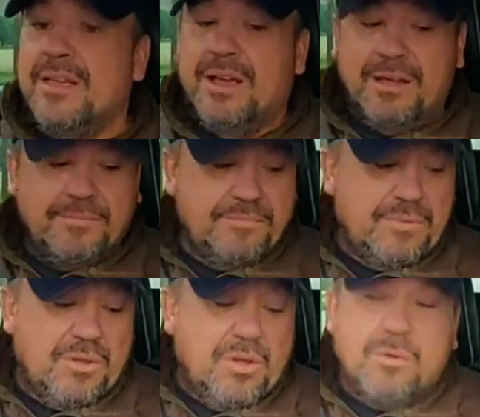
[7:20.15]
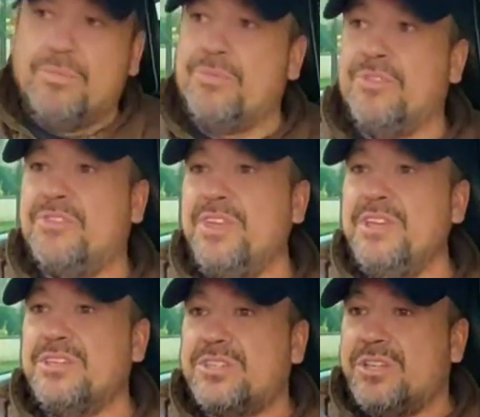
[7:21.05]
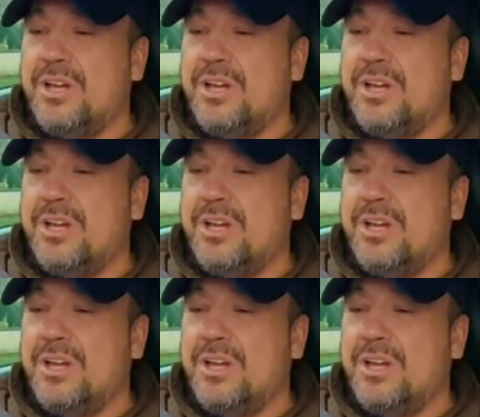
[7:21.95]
The things